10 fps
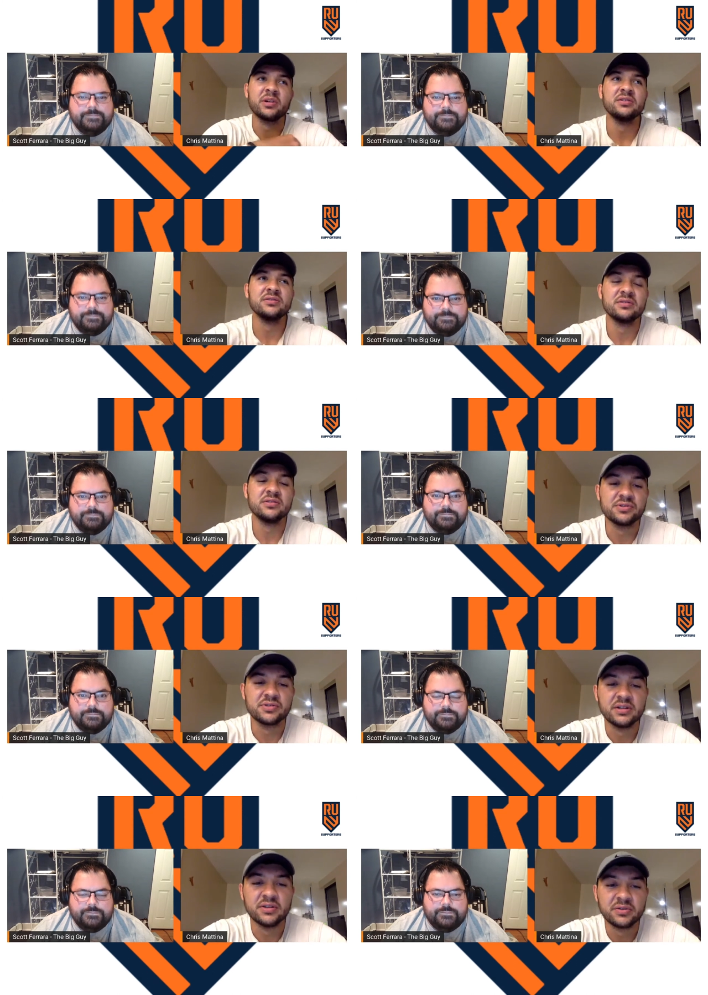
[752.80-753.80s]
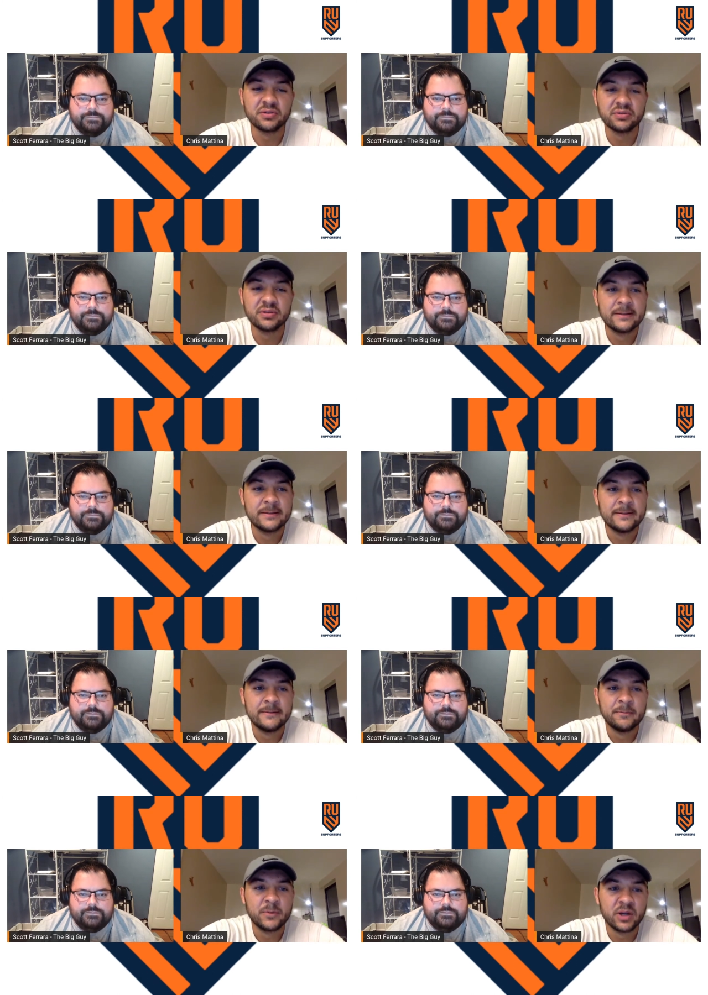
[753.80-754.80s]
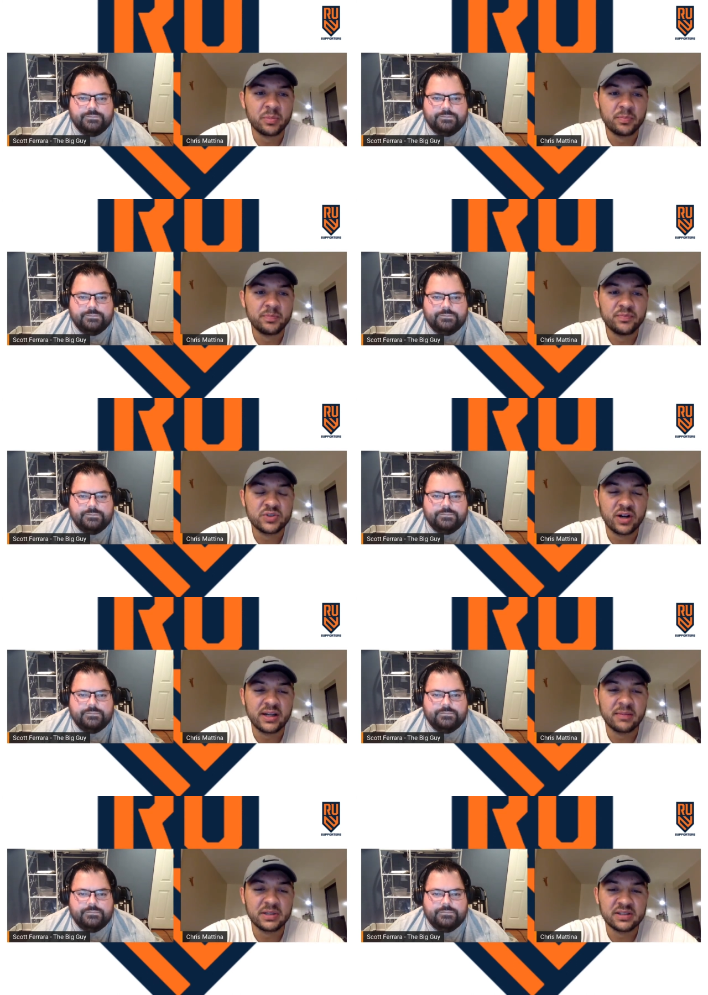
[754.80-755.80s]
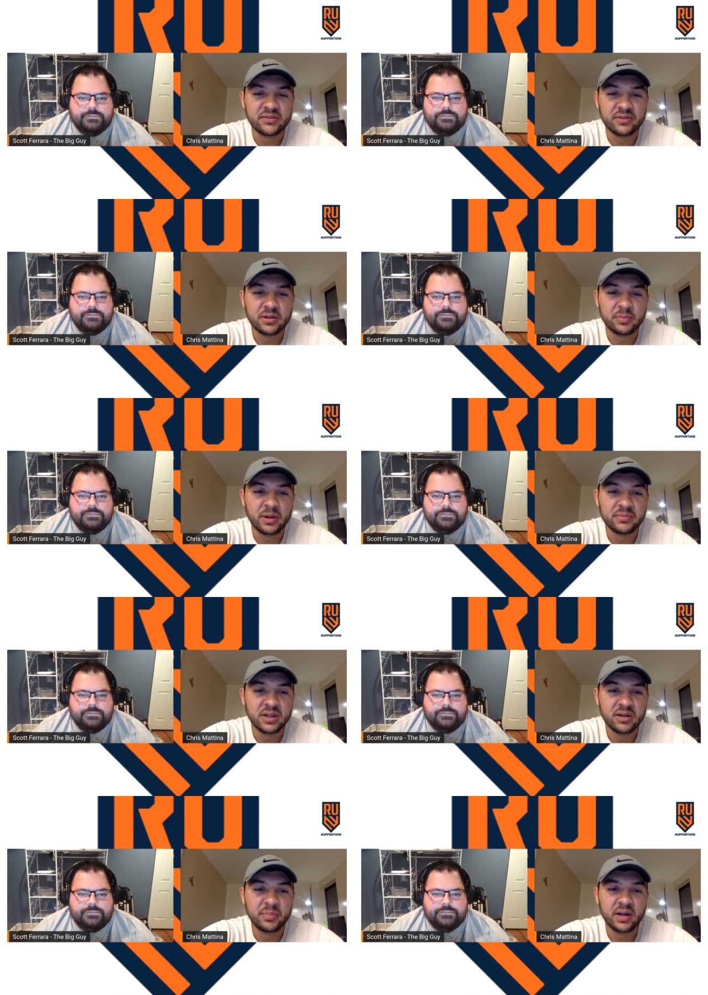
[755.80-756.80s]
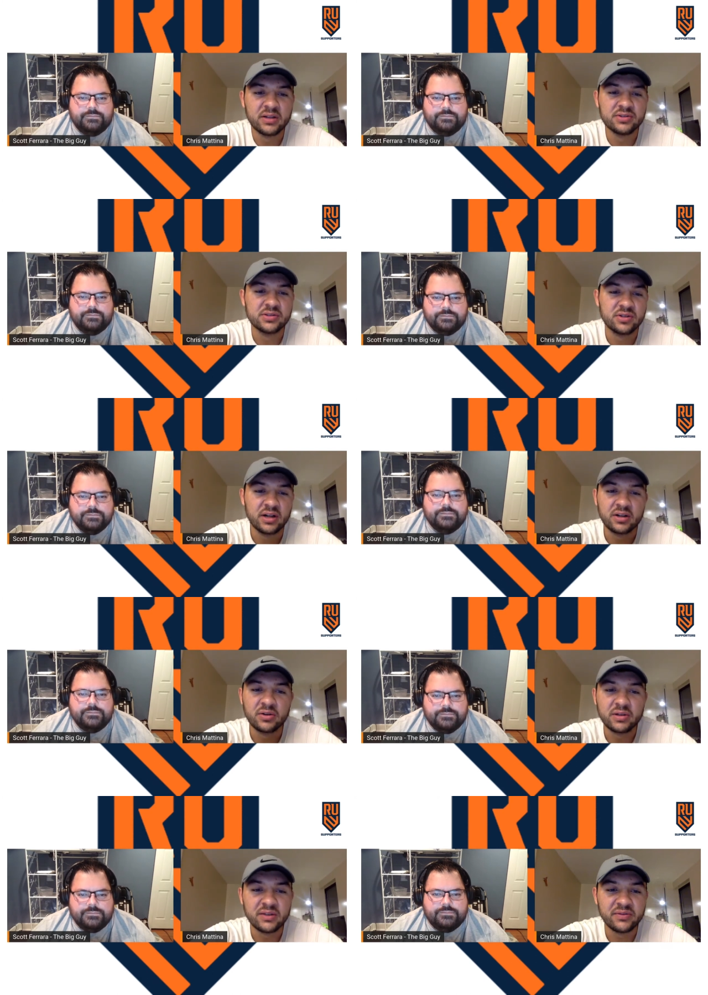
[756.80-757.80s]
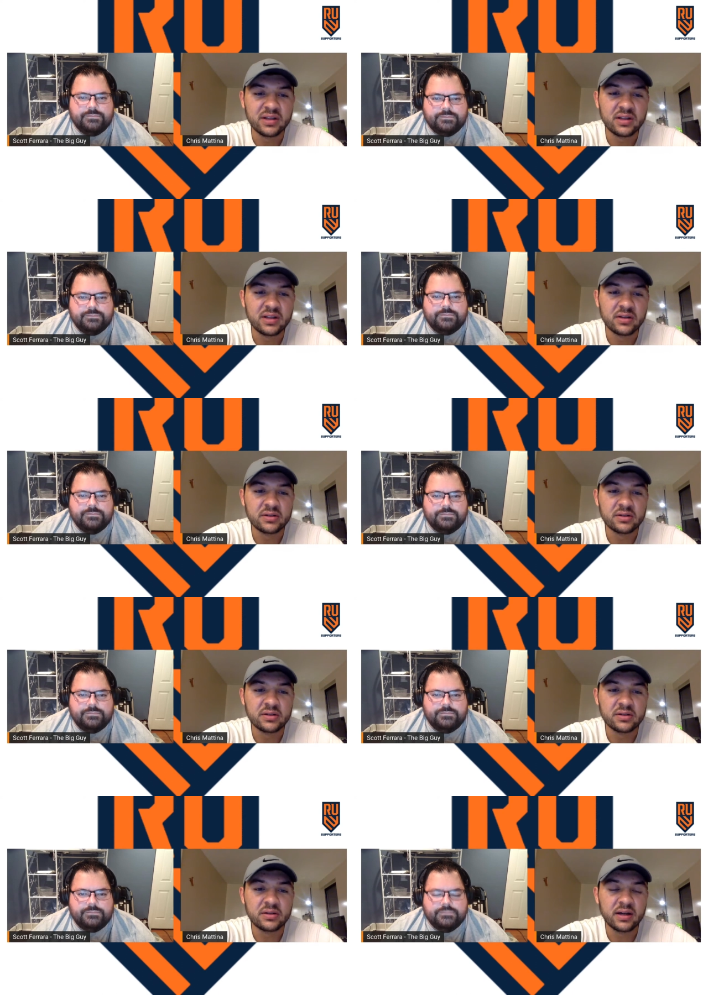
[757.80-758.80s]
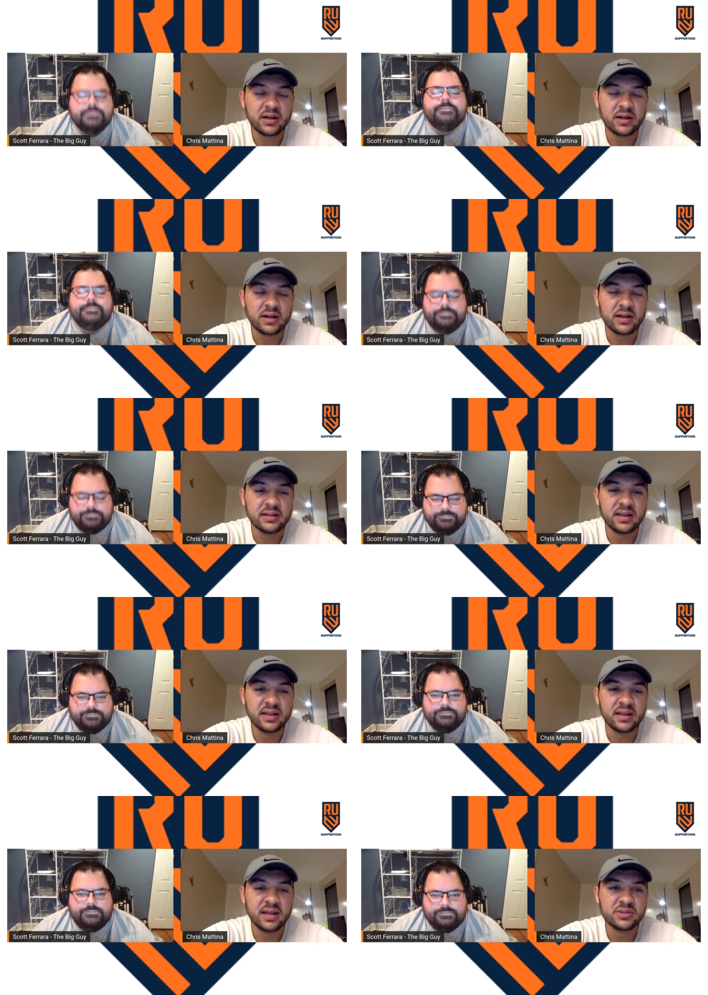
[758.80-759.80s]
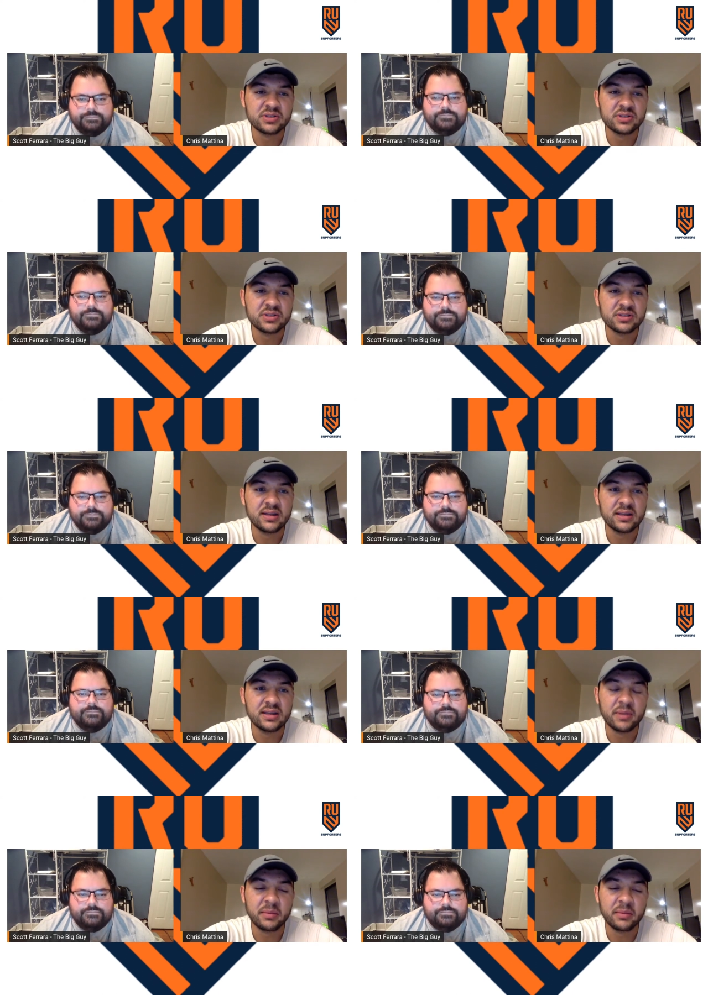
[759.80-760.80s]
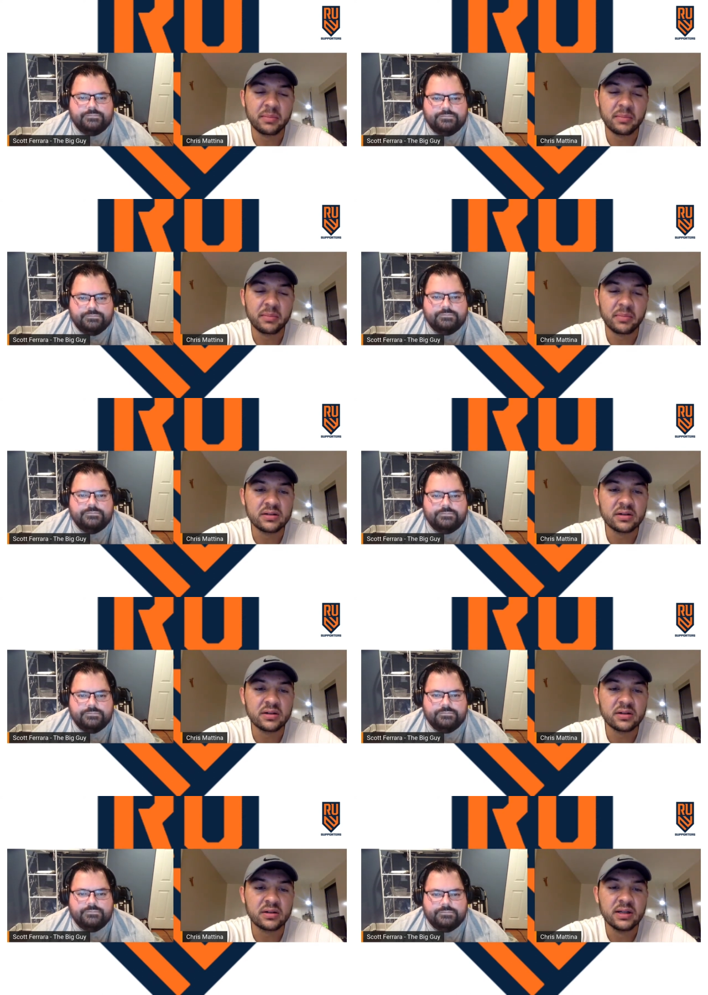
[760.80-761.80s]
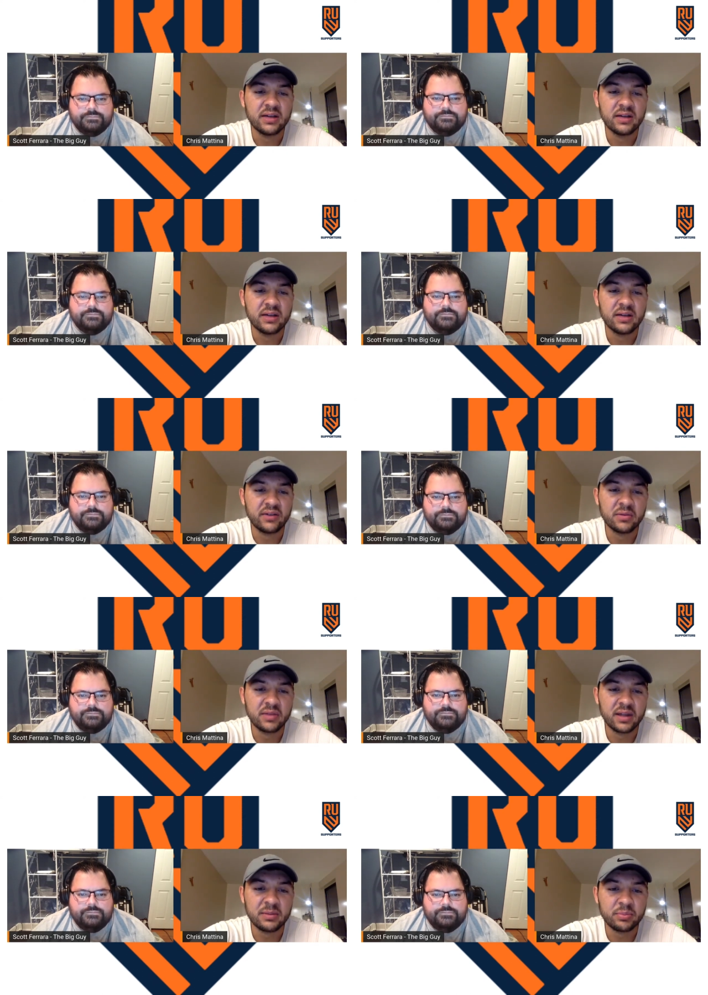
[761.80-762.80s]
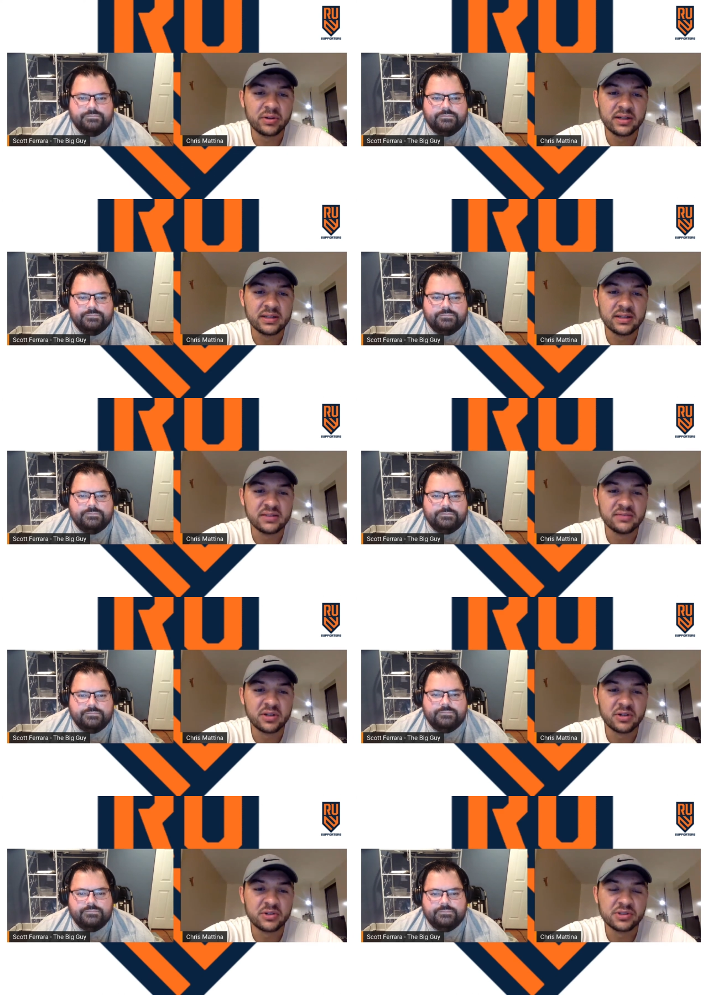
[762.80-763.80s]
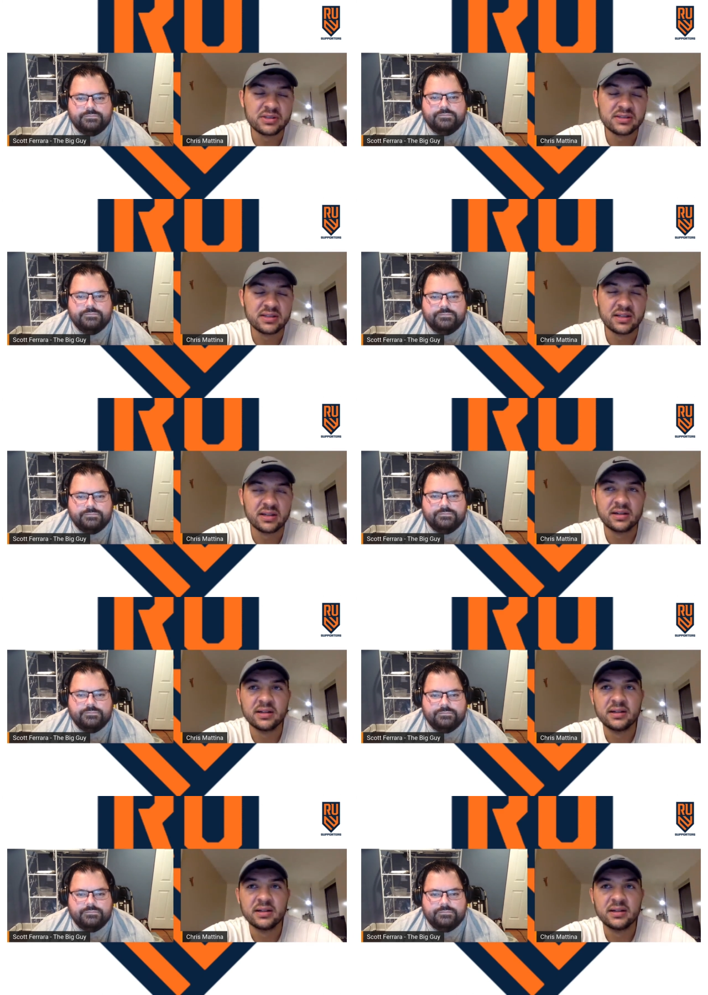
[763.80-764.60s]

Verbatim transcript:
Speaker 1: And I use, usually do, you know, try and get myself a little pumped up, but I usually try and go even keel uh, into the game just to kind of keep my mind clear. And if I go in with any preconceived notions, then